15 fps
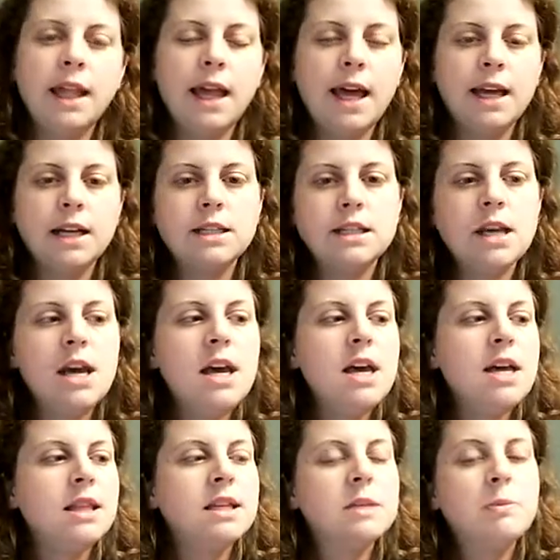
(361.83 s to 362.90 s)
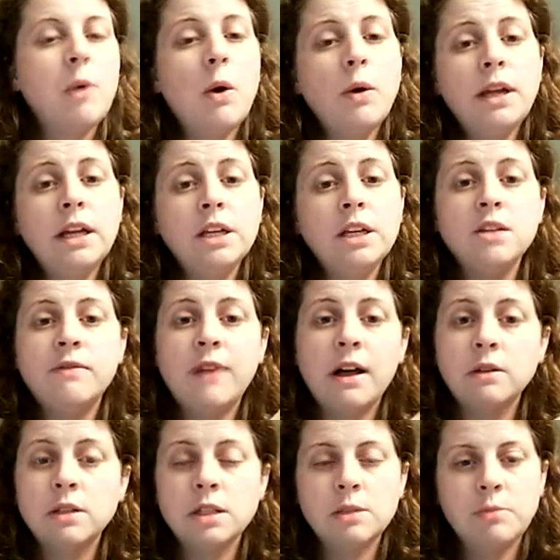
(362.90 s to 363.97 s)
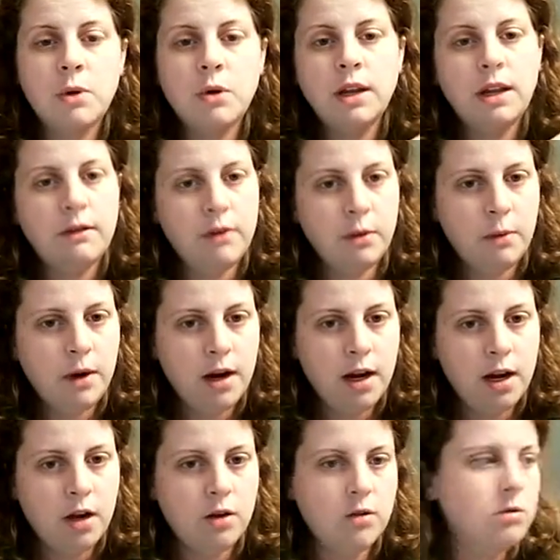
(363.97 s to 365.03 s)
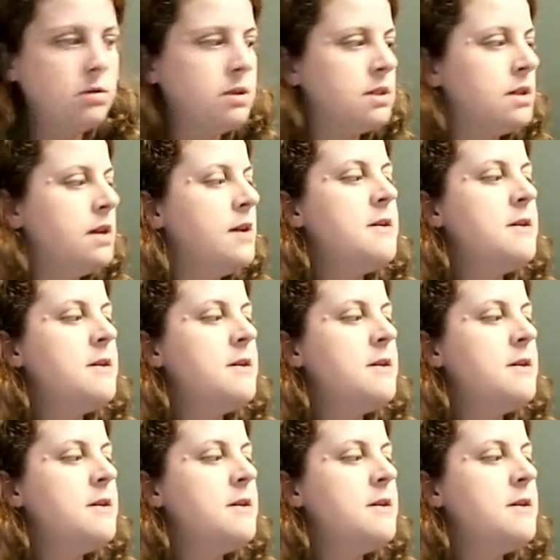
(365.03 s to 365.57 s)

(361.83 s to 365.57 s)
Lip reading: likes this pony and she follows this pony everywhere it goes.